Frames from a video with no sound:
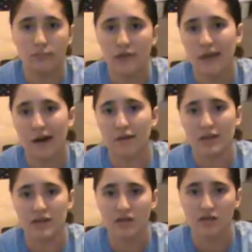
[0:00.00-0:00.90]
carrying
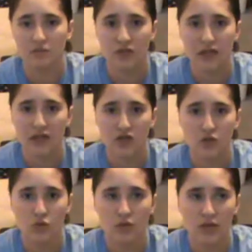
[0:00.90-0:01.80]
systems that I
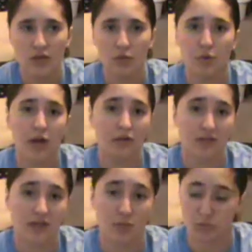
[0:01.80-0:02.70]
use and the products
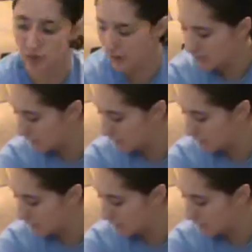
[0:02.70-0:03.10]
that I bought.